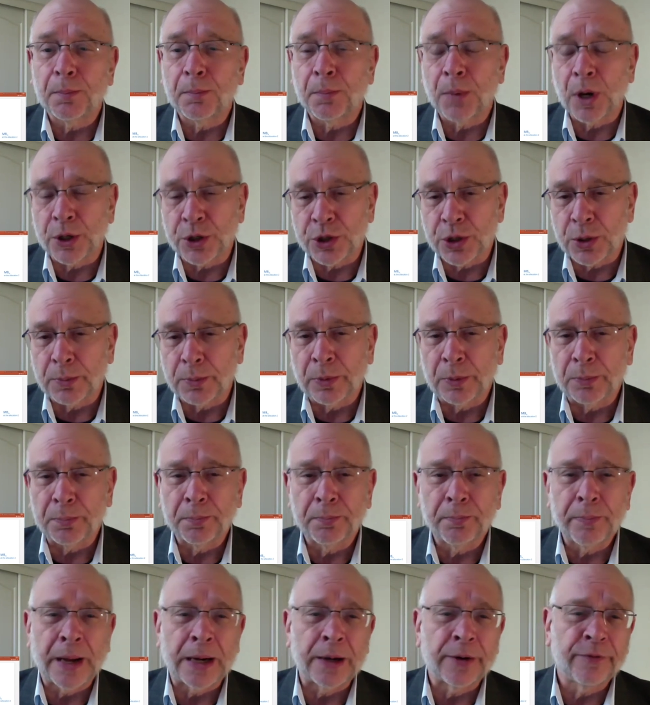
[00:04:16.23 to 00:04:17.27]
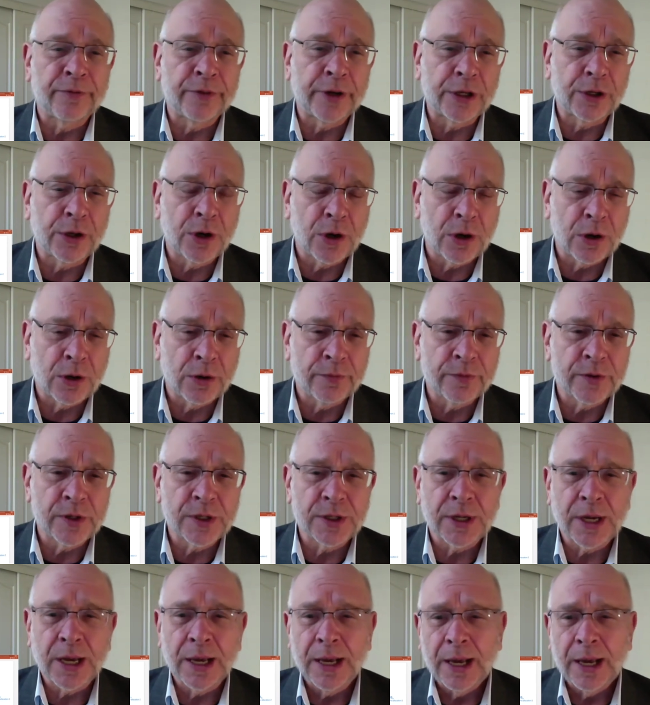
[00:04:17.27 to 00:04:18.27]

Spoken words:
marginal benefit curves